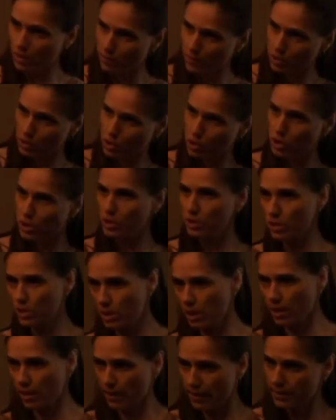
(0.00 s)
how much cheese and
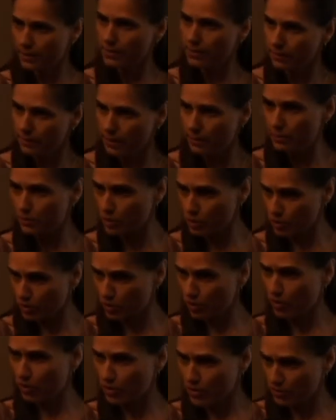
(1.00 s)
kind, and I'm sure
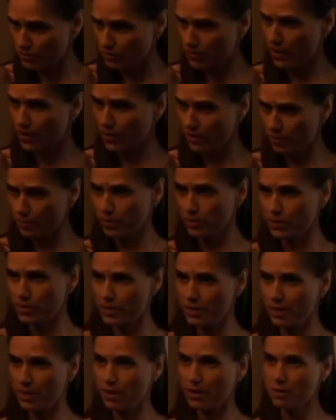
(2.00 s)
there are some variables
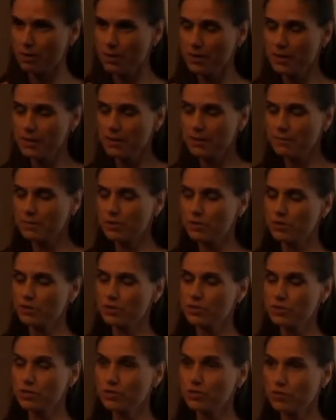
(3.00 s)
there, but there
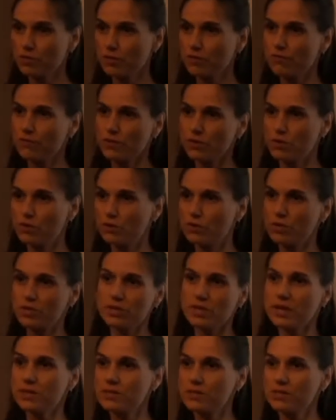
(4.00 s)
is a truth for you that
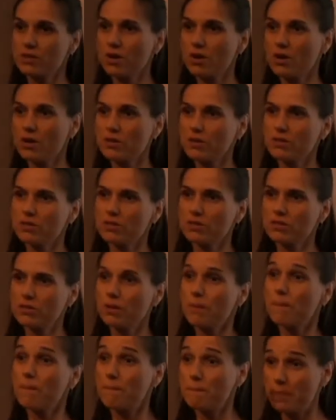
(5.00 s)
that's not
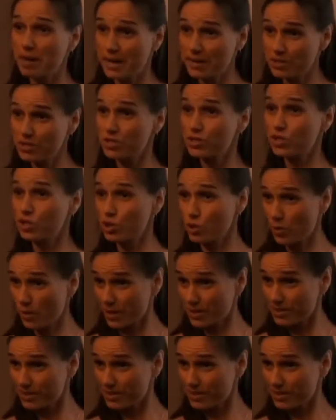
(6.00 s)
the best choice.